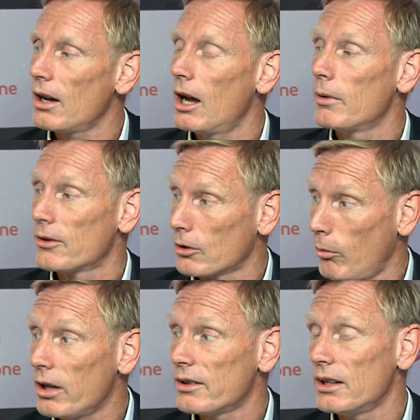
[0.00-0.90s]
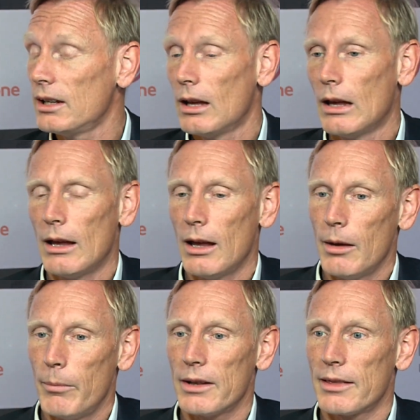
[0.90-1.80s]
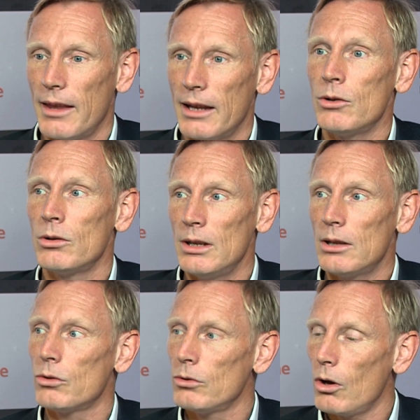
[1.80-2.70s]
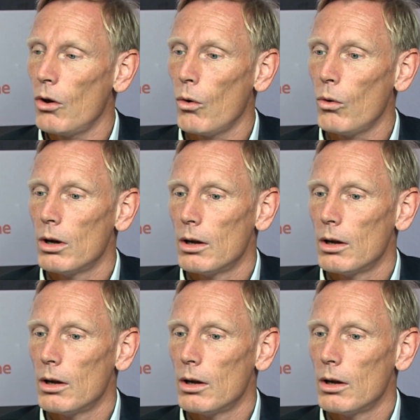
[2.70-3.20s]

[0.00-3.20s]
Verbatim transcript: it's Absolutely. a quality. Yeah. But then you need to know